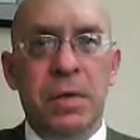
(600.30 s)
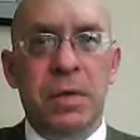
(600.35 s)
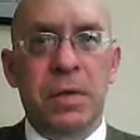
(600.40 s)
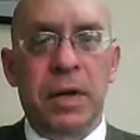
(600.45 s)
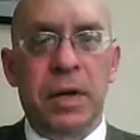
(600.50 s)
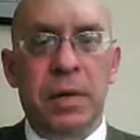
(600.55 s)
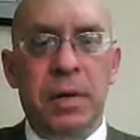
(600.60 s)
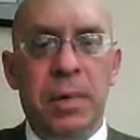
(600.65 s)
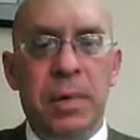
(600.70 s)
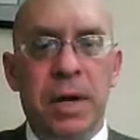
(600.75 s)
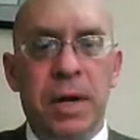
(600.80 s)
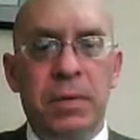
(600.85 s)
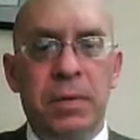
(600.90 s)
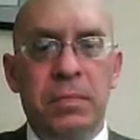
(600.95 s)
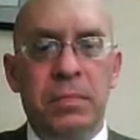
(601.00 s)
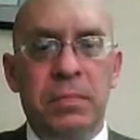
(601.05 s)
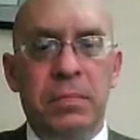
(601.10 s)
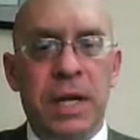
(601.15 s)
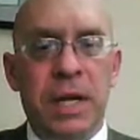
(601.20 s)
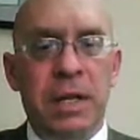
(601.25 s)
wondering about?
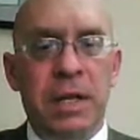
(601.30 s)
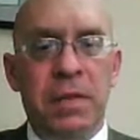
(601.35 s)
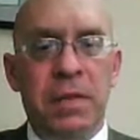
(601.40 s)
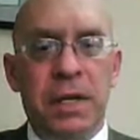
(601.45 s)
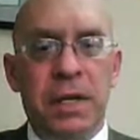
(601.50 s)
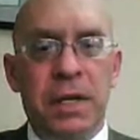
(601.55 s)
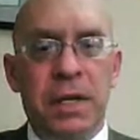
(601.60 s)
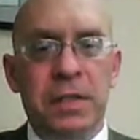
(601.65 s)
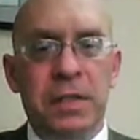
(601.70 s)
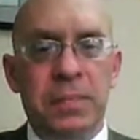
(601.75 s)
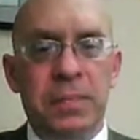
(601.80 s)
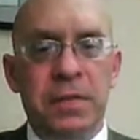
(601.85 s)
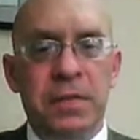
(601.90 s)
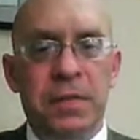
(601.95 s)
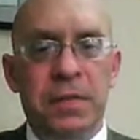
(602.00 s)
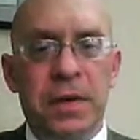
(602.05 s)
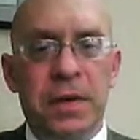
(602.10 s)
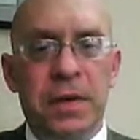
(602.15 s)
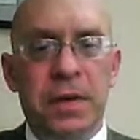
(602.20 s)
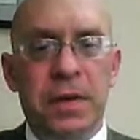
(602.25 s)
Anything in specific,
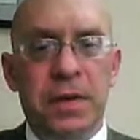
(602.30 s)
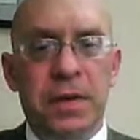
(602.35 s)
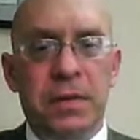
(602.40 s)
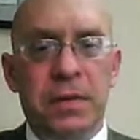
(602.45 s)
or?